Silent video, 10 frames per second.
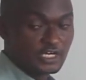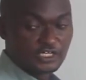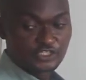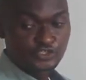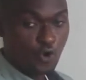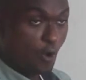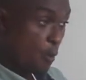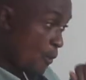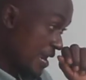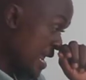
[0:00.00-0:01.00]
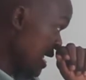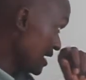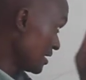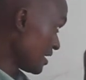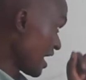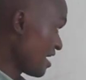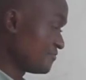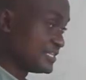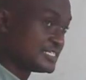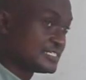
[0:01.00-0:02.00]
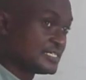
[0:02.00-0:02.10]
So we have this.